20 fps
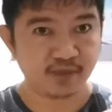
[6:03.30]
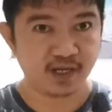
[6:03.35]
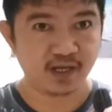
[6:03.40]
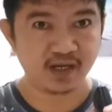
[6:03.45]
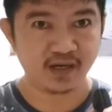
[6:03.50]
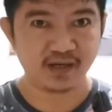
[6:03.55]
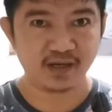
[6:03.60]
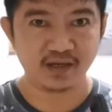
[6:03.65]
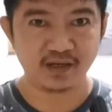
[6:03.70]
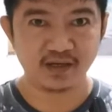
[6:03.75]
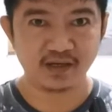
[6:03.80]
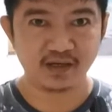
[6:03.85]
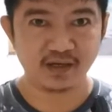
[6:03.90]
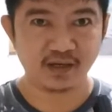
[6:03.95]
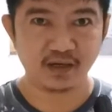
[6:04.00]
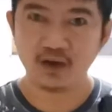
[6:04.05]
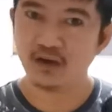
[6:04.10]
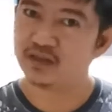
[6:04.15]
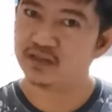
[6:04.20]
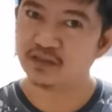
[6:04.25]
and
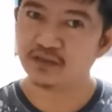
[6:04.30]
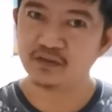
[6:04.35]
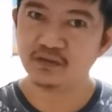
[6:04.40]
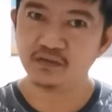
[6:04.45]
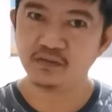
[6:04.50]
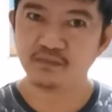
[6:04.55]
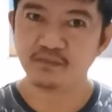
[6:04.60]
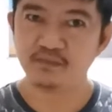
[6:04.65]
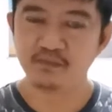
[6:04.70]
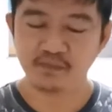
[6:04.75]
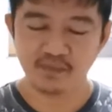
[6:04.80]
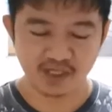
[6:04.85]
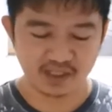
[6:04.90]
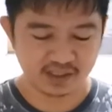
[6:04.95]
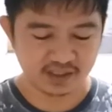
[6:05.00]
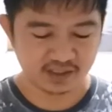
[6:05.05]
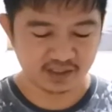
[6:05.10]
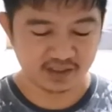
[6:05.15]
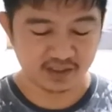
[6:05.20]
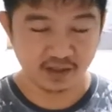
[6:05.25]
I also
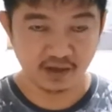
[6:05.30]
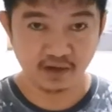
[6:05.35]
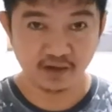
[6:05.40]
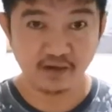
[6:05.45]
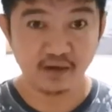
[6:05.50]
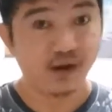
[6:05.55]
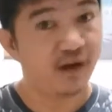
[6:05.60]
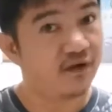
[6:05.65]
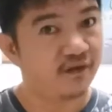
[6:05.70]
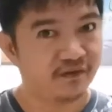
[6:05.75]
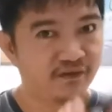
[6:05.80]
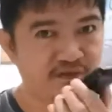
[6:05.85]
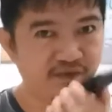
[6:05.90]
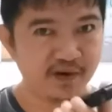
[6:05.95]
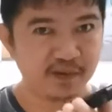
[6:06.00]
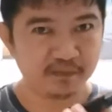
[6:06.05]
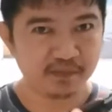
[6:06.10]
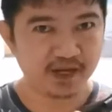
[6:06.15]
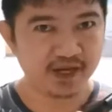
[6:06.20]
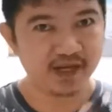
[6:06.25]
miss
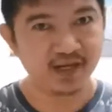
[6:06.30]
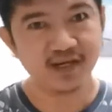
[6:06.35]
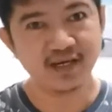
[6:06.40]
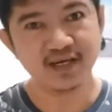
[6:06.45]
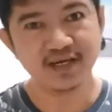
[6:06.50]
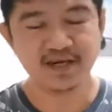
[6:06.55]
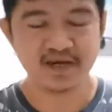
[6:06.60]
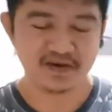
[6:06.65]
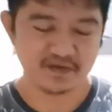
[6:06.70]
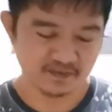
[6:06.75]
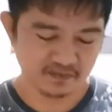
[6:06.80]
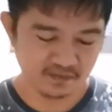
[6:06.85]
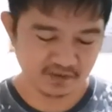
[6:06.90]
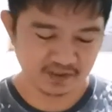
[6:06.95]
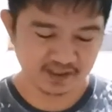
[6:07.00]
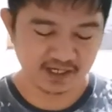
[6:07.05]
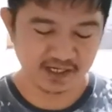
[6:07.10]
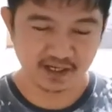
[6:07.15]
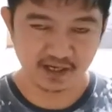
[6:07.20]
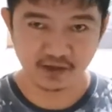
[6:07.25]
flipping
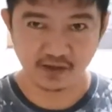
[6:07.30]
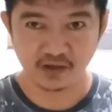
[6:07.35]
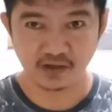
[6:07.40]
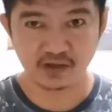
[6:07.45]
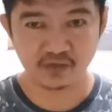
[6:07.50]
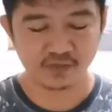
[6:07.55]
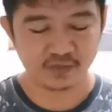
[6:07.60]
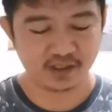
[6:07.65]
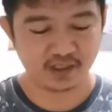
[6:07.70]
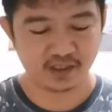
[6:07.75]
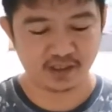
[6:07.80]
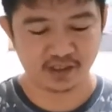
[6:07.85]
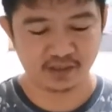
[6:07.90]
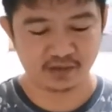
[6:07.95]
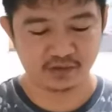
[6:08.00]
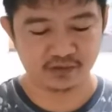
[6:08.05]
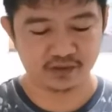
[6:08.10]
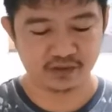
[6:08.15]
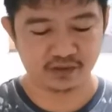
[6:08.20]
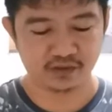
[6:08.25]
when taking calls, wherein
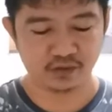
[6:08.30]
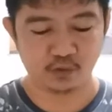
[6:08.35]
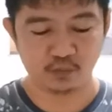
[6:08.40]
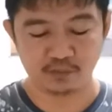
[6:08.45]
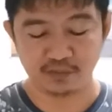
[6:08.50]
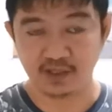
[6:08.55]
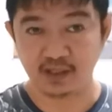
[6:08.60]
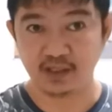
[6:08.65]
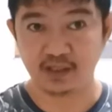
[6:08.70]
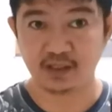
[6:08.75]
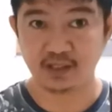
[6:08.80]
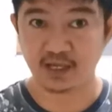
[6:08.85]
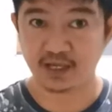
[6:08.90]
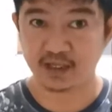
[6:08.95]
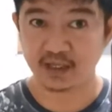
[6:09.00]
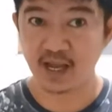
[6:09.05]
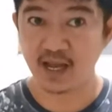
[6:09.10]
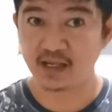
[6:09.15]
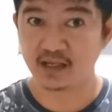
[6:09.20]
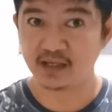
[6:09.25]
you just open it
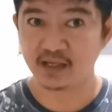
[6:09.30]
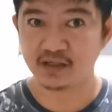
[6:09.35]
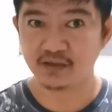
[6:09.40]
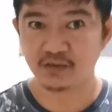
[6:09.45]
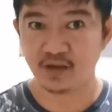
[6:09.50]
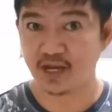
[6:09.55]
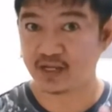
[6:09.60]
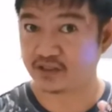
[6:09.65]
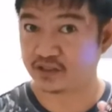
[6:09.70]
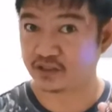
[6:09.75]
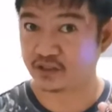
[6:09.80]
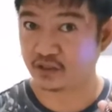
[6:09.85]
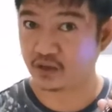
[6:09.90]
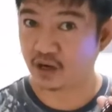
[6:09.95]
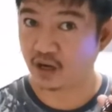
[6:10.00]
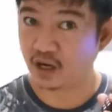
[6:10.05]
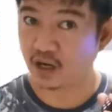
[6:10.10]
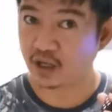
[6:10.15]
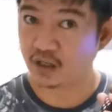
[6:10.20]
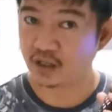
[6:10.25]
like that and you answer the
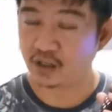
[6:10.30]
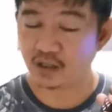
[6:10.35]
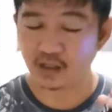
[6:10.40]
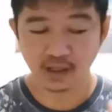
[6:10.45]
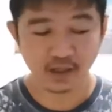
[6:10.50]
call.